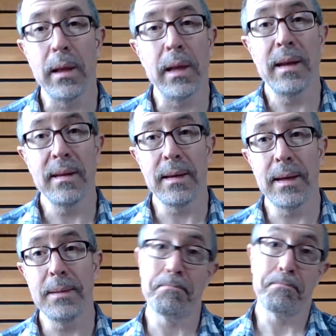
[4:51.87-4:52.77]
And
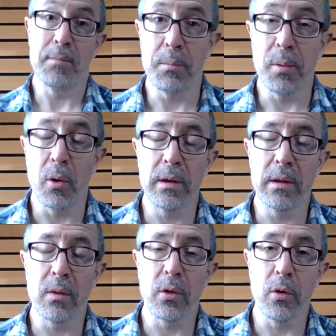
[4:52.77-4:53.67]
indeed, Napoleon
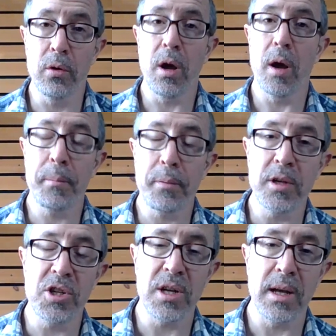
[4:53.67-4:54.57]
III
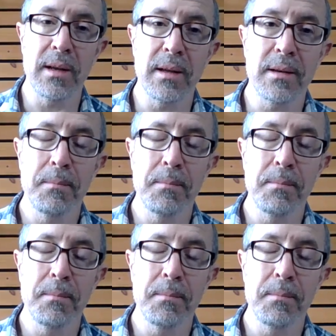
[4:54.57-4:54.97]
appreciated it.